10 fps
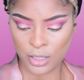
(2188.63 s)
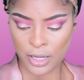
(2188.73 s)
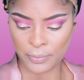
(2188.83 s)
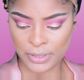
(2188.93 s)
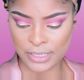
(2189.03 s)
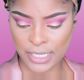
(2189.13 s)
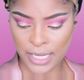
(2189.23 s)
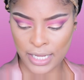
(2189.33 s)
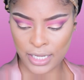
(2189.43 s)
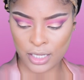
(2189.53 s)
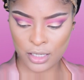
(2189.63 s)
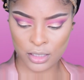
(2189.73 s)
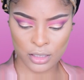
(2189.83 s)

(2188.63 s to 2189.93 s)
I'm gonna take